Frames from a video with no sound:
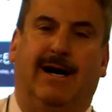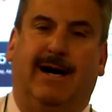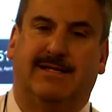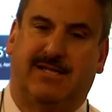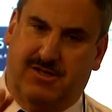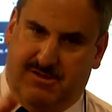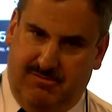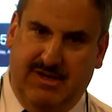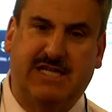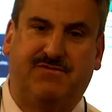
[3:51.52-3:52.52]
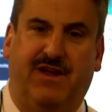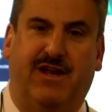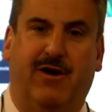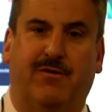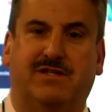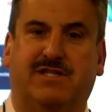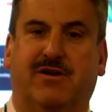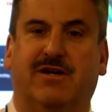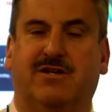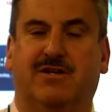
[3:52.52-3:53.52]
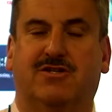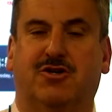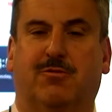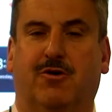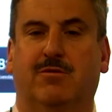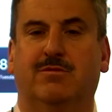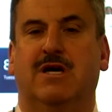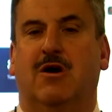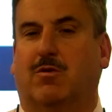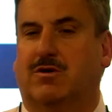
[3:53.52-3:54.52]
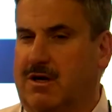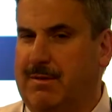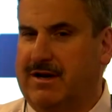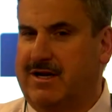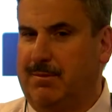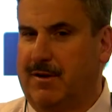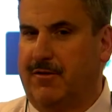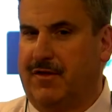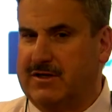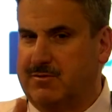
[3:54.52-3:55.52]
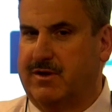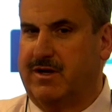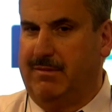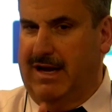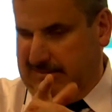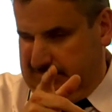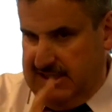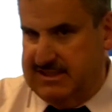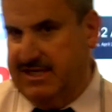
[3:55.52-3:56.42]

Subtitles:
It's our next video in the series on Zoom rooms. We're talking about a couple other things when we come back. I'll